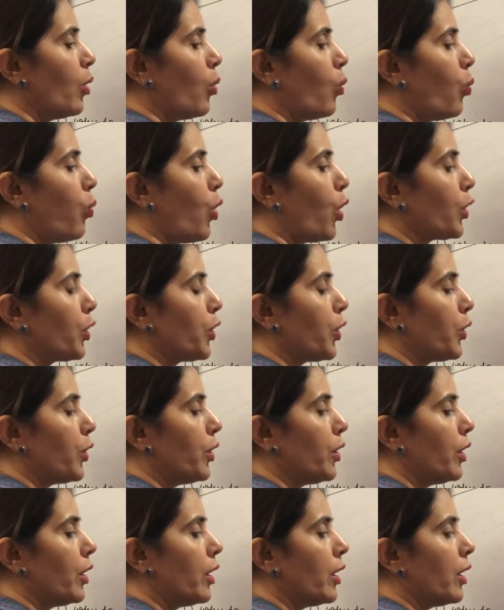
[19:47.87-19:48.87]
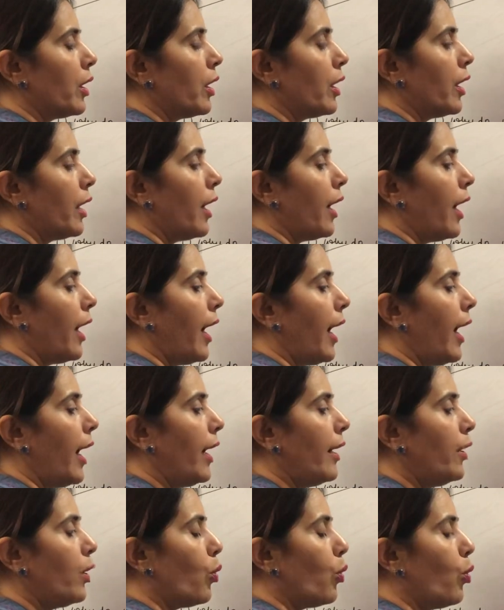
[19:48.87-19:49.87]
water
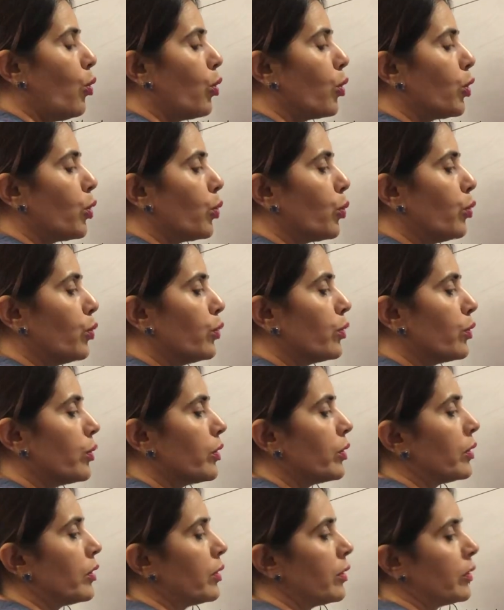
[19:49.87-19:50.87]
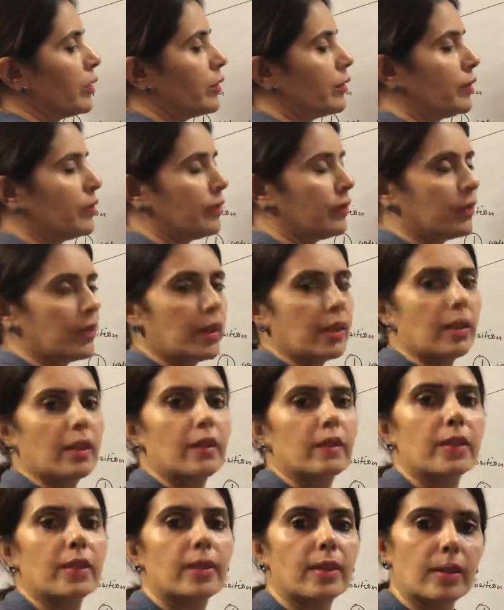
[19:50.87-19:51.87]
and O2.
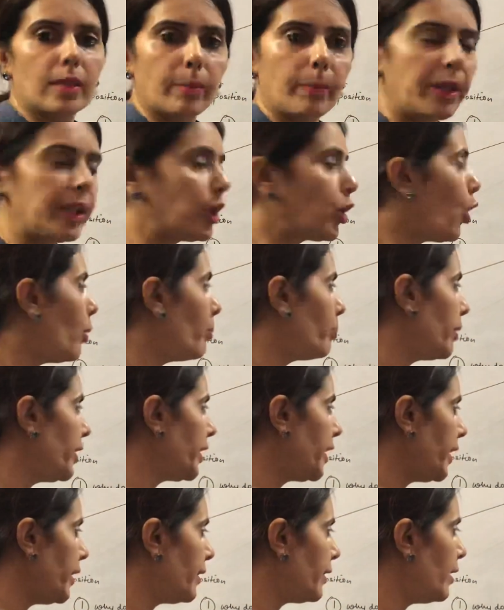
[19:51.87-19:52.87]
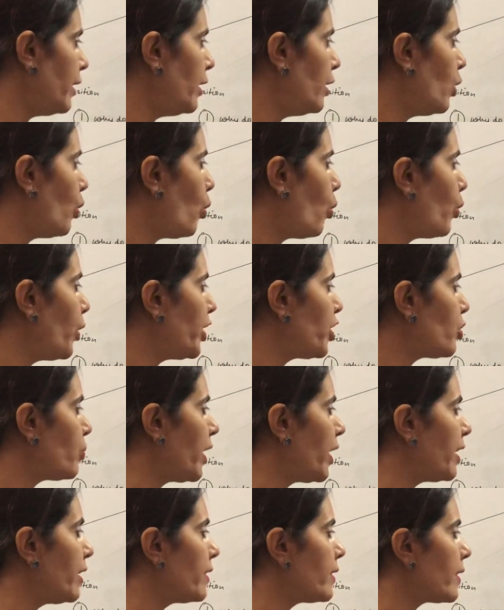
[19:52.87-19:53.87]
This is a bit complicated. OH
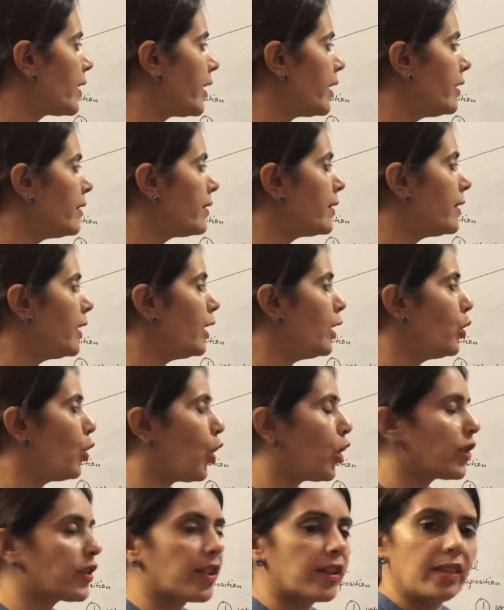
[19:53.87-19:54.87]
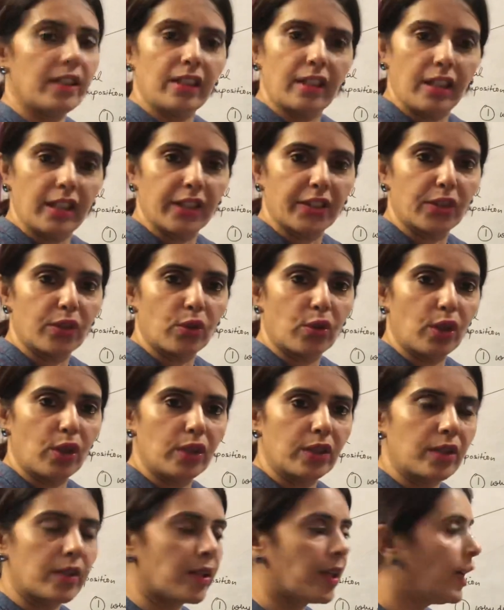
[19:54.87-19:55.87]
minus ions, they lost their
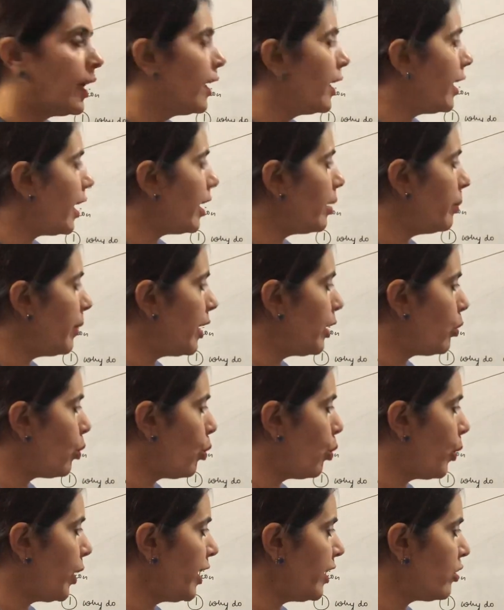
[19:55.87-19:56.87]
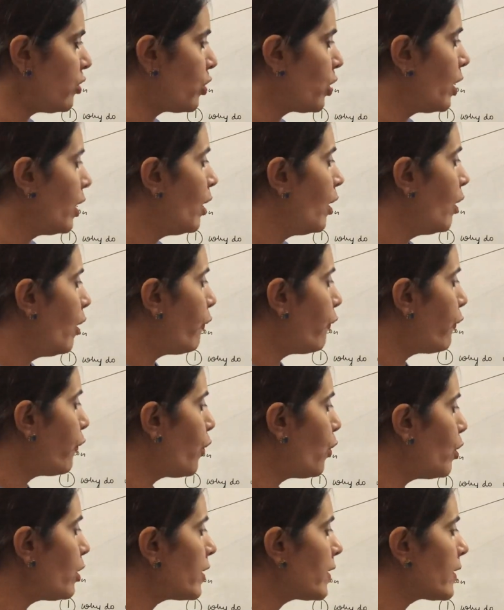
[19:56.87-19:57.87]
electrons and made OH.
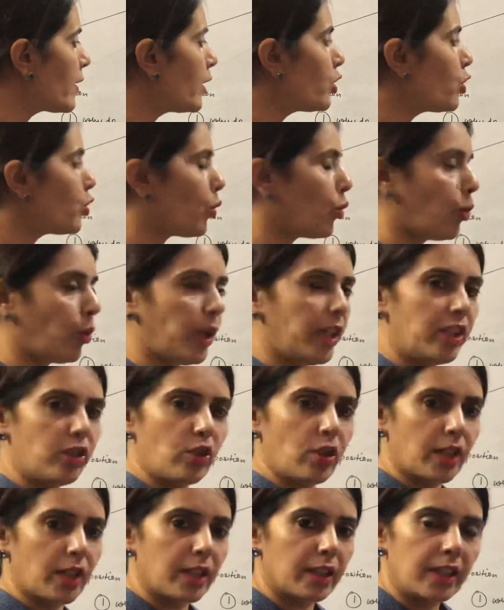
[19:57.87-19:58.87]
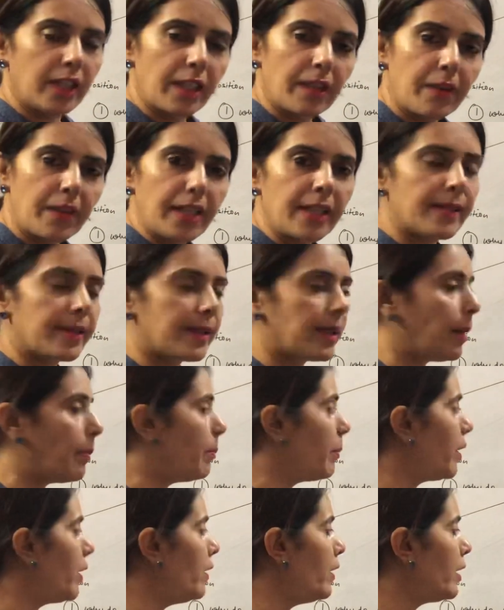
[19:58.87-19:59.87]
4 such OH, they
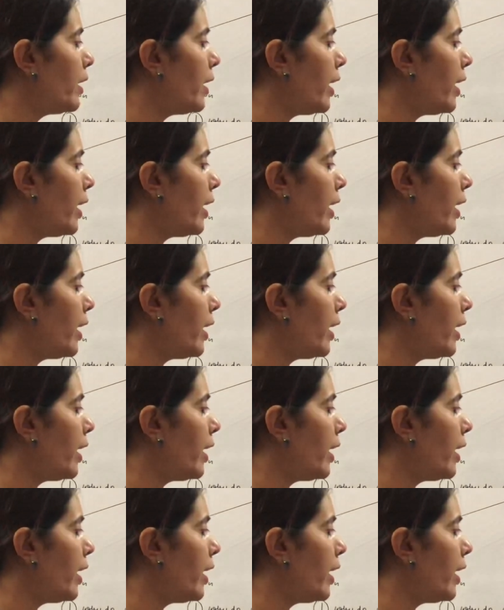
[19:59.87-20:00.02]
reassembled